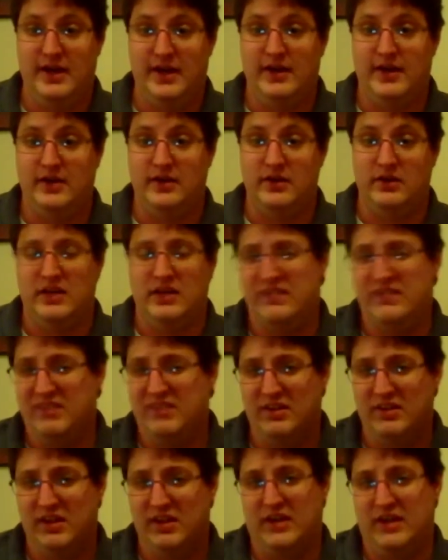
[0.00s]
And
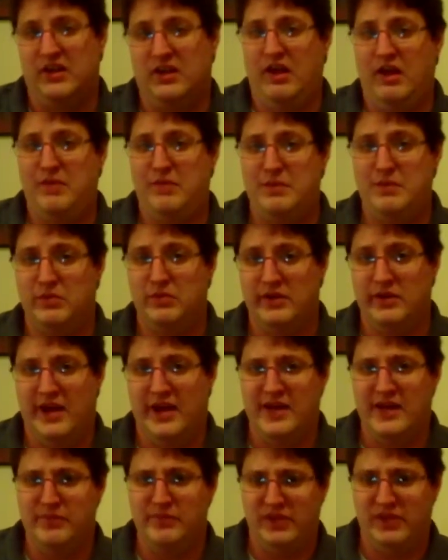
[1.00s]
even like a lot of people on
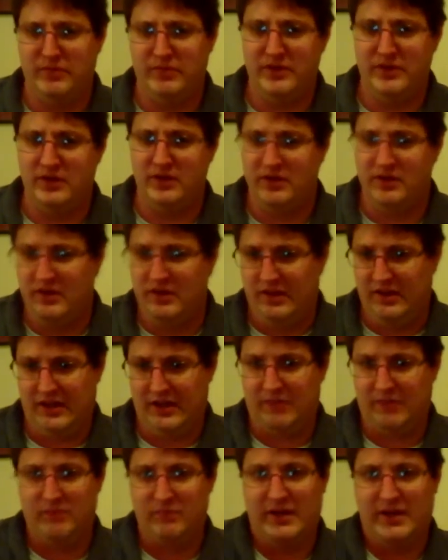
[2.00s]
IMDb,
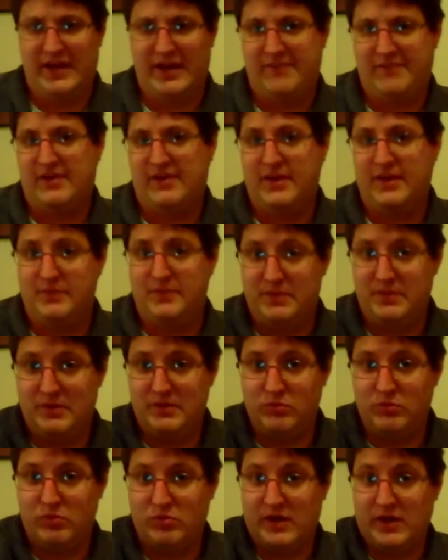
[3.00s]
like I'm, I have
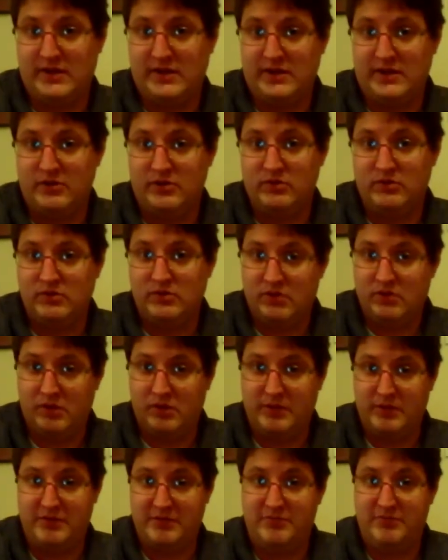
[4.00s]
IMDb right here
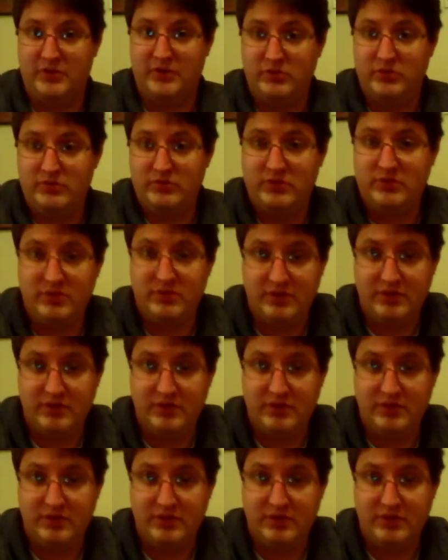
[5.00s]
on my phone.